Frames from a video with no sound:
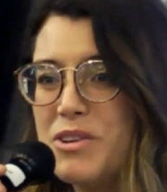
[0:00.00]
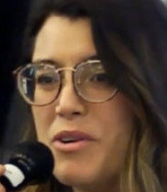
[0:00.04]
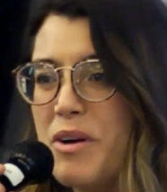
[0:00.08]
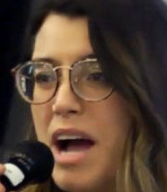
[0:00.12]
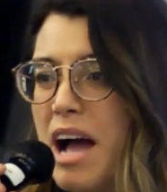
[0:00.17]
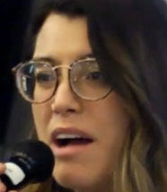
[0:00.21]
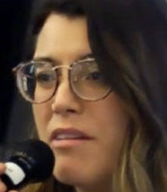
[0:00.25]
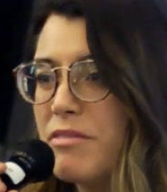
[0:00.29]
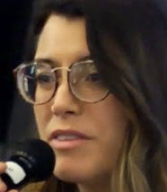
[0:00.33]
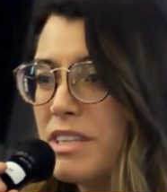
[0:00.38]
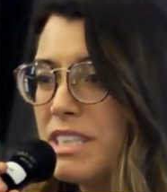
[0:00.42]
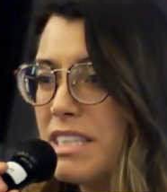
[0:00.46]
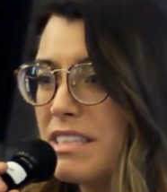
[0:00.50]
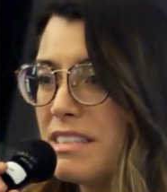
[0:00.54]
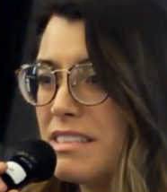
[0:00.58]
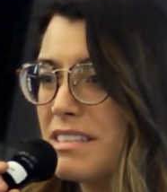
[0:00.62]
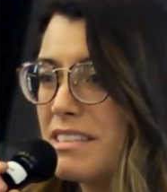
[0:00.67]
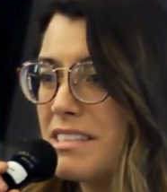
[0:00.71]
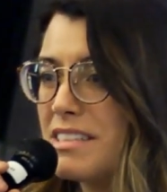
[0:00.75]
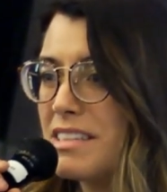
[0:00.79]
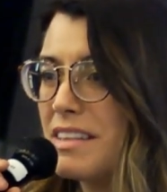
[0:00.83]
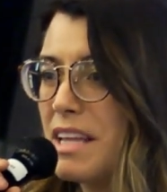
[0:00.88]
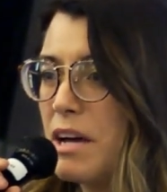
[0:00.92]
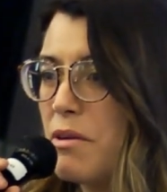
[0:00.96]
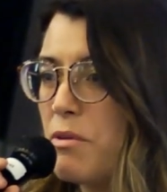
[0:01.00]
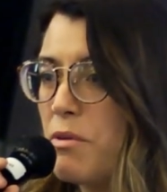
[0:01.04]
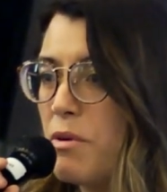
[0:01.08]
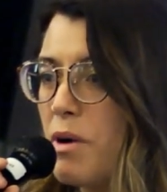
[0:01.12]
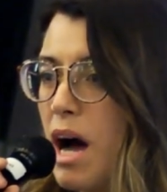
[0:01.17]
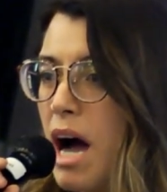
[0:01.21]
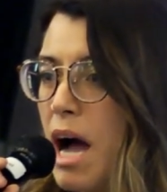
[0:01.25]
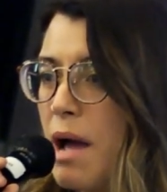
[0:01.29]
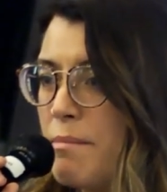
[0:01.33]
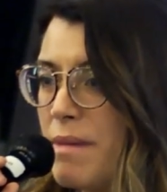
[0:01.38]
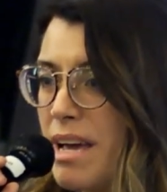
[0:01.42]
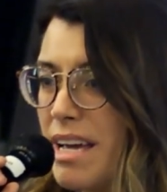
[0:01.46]
So every decision
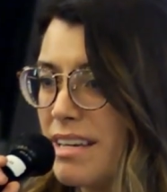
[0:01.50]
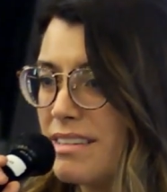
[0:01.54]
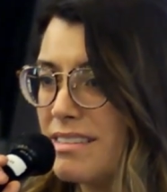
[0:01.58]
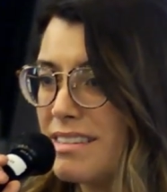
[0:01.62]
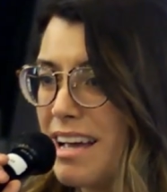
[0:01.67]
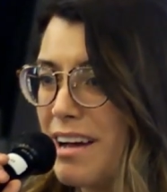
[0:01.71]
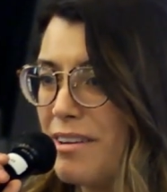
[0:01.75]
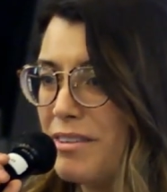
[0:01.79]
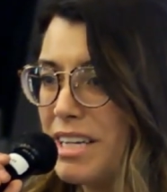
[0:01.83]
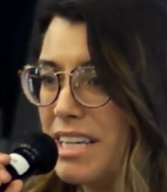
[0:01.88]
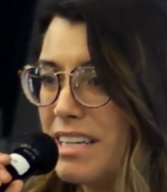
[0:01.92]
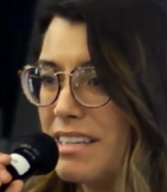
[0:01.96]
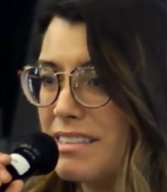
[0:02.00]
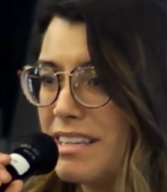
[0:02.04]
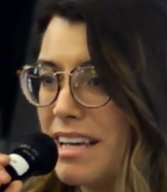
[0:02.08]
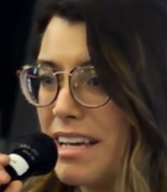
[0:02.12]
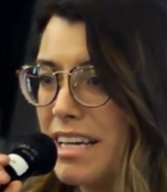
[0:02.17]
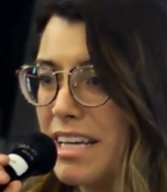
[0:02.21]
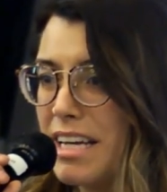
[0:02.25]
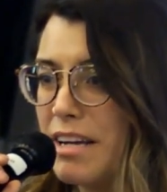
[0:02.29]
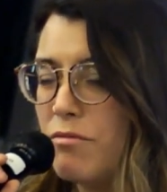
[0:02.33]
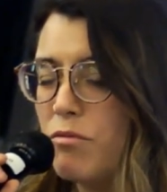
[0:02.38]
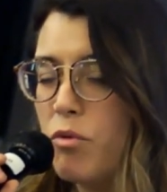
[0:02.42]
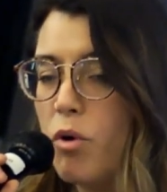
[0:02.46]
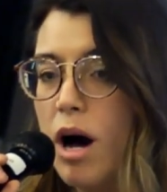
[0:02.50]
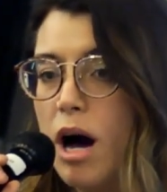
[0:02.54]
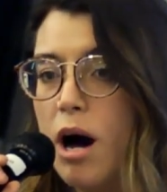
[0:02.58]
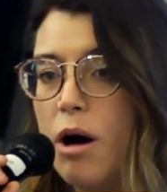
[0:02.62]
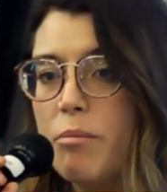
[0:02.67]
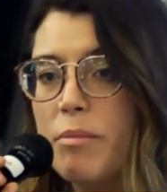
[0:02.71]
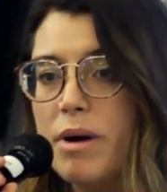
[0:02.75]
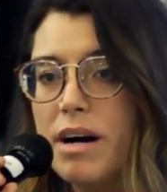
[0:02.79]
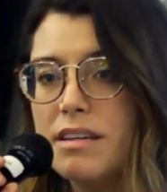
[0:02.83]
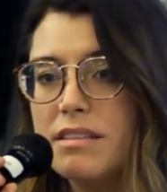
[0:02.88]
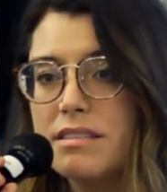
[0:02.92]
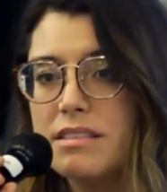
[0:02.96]
that I make as county executive will
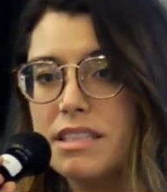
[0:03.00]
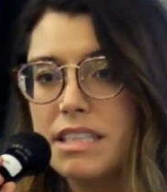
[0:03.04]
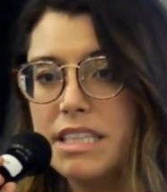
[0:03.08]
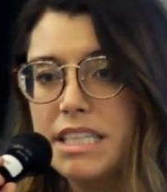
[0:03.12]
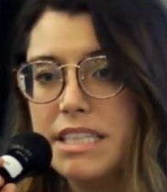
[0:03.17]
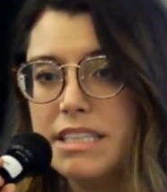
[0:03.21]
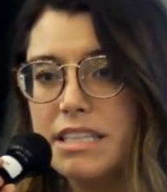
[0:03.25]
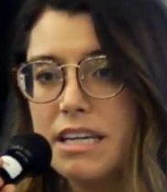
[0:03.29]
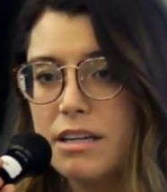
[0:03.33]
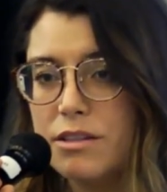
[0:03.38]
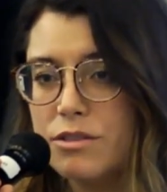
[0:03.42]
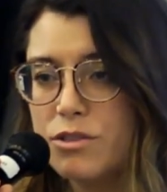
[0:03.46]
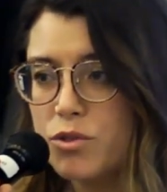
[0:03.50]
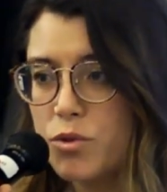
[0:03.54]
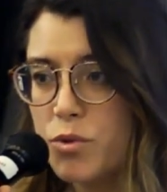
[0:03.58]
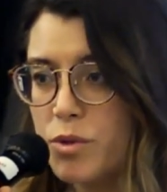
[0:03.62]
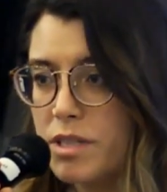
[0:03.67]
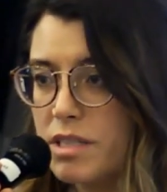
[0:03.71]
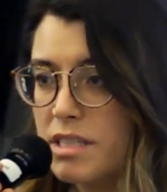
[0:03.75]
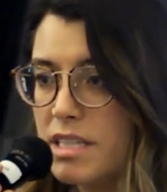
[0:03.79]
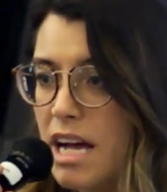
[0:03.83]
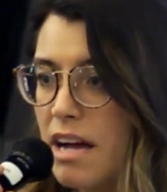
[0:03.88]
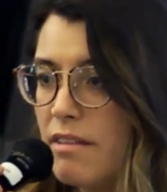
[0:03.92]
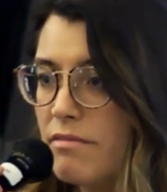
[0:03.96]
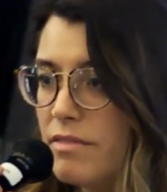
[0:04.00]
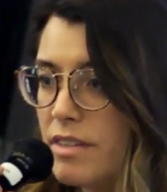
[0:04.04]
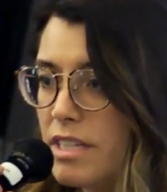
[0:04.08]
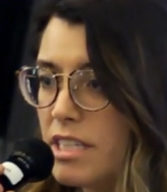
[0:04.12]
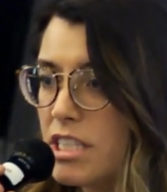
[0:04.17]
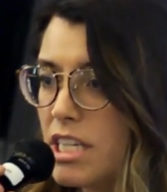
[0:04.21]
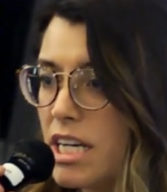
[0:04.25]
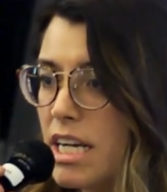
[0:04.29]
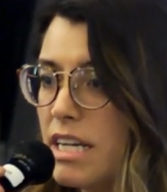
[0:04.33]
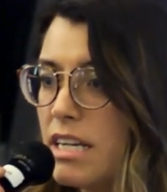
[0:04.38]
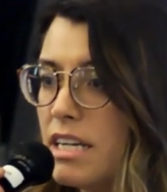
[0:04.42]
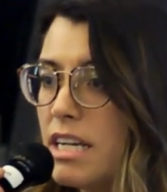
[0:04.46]
help us lead us towards that
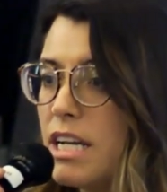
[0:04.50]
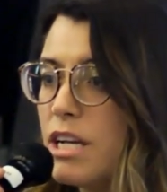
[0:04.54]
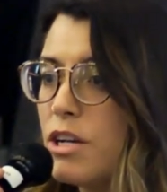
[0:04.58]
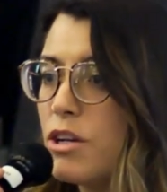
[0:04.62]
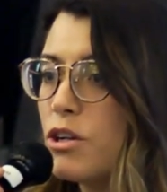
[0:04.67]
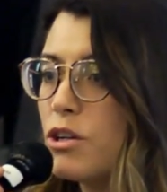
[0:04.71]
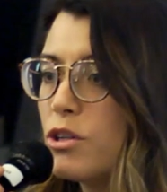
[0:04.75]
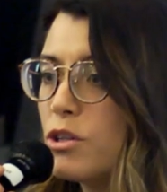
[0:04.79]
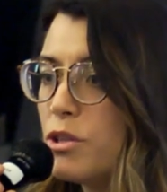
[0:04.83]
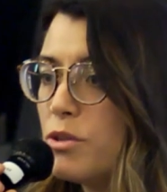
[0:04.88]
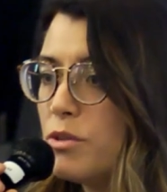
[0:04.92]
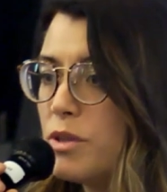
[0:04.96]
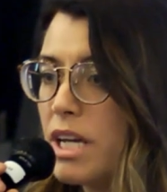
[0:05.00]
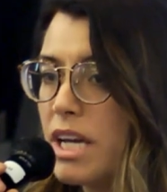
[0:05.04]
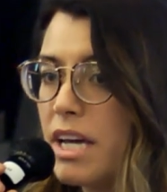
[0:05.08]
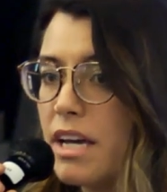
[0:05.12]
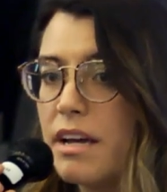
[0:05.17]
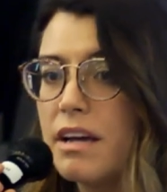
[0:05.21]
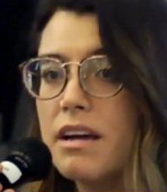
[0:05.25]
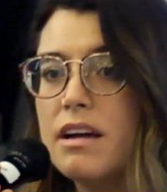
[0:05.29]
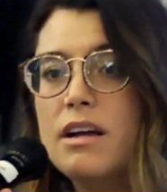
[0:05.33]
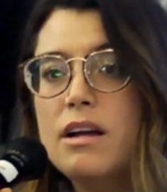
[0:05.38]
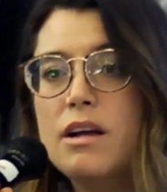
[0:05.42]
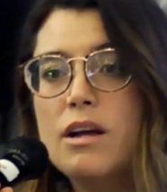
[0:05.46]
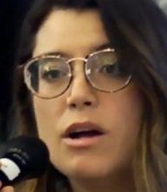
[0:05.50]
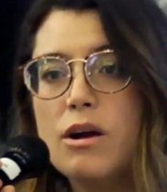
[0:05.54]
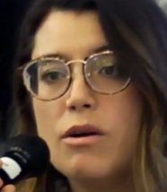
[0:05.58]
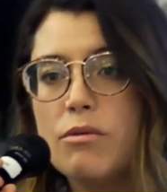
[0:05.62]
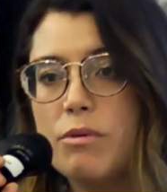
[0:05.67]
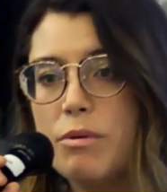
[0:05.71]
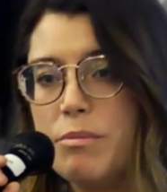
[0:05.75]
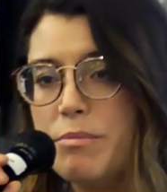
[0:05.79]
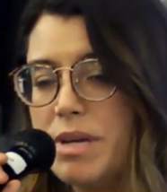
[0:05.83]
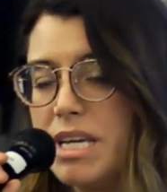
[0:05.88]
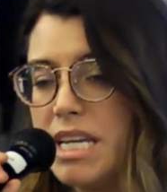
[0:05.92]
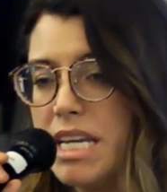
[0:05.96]
vision, including
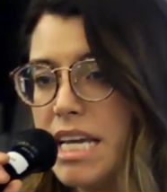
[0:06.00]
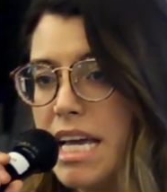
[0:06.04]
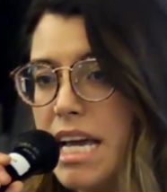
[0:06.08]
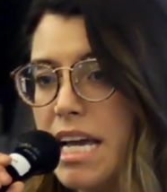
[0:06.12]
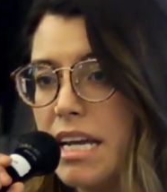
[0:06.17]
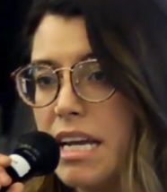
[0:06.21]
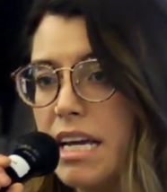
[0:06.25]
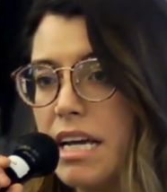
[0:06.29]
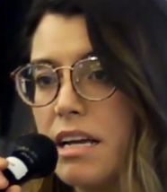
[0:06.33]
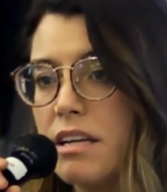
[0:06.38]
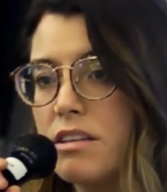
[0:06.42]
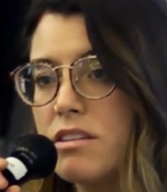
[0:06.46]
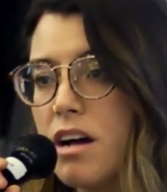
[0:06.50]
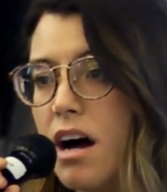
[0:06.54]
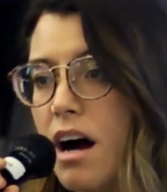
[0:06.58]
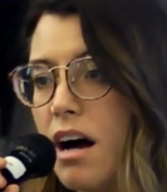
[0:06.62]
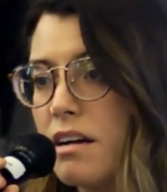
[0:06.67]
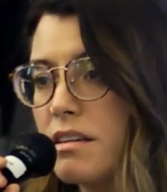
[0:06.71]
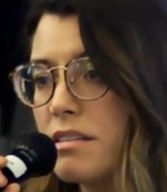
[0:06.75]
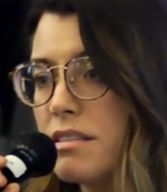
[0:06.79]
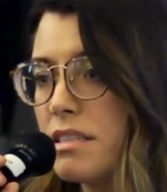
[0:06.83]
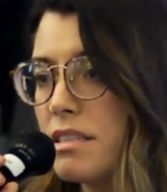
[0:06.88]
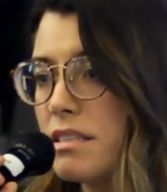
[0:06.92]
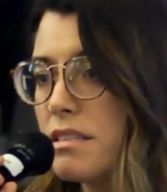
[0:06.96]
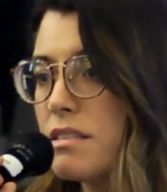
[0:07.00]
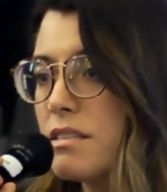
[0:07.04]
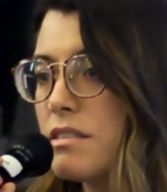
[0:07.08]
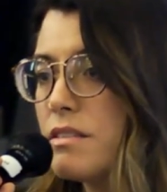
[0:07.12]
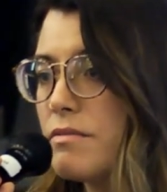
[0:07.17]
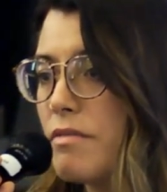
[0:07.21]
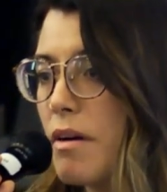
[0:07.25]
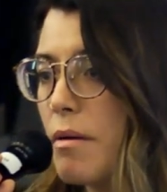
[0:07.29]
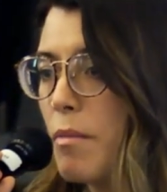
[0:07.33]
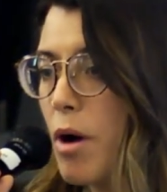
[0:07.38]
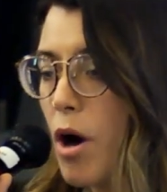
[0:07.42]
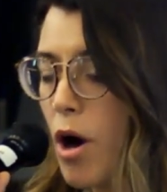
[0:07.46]
remediating toxins
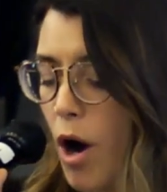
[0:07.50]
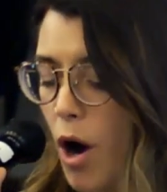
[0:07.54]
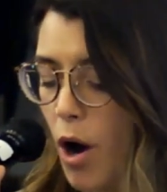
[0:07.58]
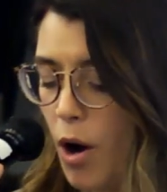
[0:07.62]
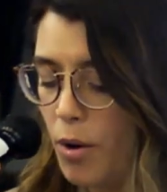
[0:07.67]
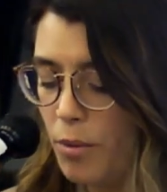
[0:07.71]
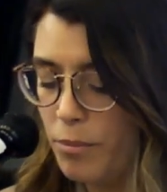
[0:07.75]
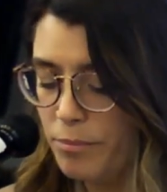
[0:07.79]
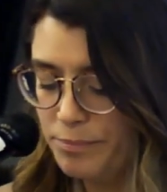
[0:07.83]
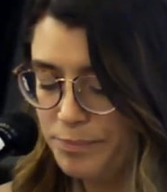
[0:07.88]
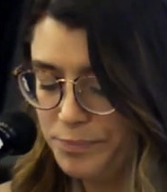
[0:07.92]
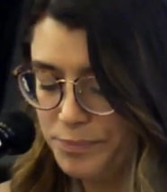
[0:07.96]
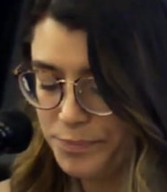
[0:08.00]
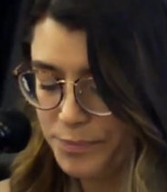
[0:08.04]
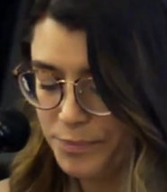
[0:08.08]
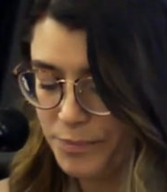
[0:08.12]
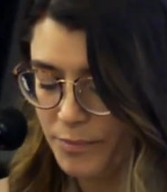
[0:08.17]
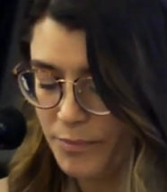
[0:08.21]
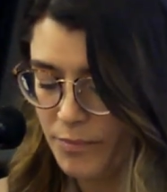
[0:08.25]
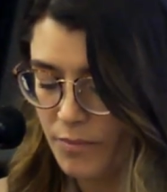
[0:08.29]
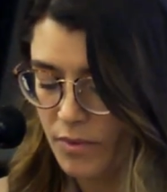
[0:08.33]
from our home.